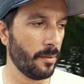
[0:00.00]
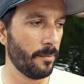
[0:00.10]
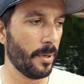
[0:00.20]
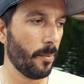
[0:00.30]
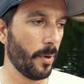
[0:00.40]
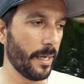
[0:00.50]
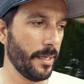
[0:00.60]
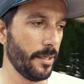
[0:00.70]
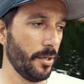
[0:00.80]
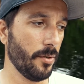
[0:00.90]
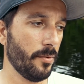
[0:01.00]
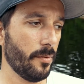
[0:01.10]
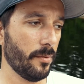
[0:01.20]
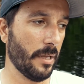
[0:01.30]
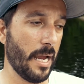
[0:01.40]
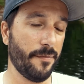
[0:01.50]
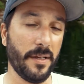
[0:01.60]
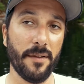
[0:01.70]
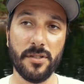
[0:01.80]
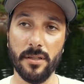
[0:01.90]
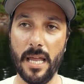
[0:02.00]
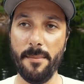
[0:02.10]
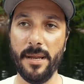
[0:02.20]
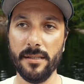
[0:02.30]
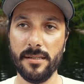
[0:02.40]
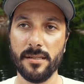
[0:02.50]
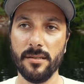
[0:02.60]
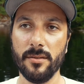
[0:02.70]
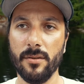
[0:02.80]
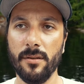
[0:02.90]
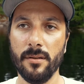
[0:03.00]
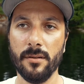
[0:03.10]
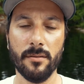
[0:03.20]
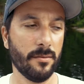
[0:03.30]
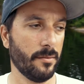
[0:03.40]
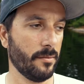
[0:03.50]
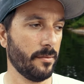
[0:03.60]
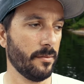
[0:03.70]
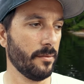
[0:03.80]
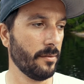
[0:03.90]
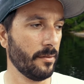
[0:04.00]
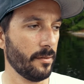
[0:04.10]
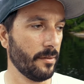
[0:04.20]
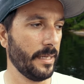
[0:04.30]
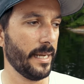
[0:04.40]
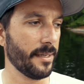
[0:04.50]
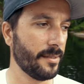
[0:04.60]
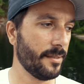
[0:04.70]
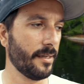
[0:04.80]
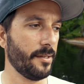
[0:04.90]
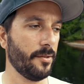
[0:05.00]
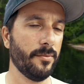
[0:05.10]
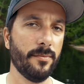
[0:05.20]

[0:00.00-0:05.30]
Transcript: But what can you do? Life gives you, you lemons. You got a lighter? Yes, I do.